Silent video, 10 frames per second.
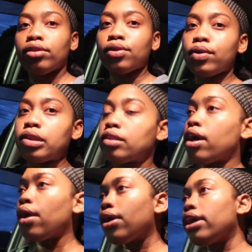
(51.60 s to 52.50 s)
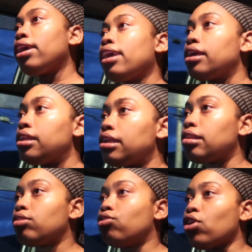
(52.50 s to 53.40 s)
So sorry, it
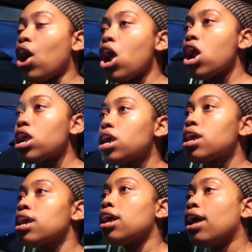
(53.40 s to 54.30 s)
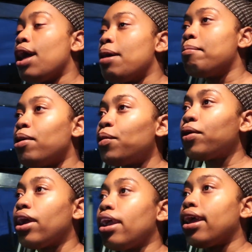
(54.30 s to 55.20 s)
is dark but
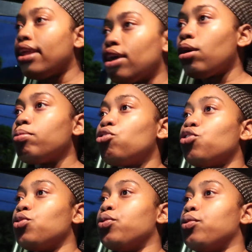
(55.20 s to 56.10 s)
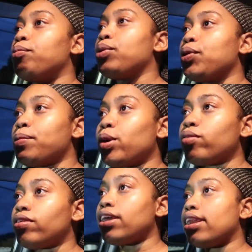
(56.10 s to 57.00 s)
we are heading up to Blue
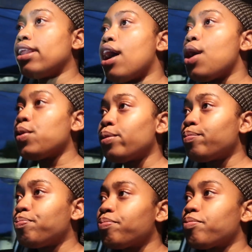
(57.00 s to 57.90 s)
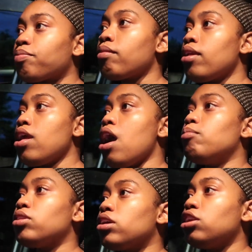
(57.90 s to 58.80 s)
Mountain now
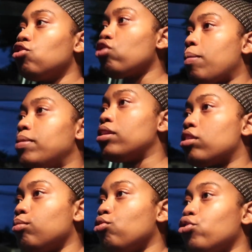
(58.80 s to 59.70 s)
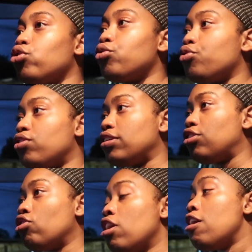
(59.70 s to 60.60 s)
I'm just gonna drop in some drone footage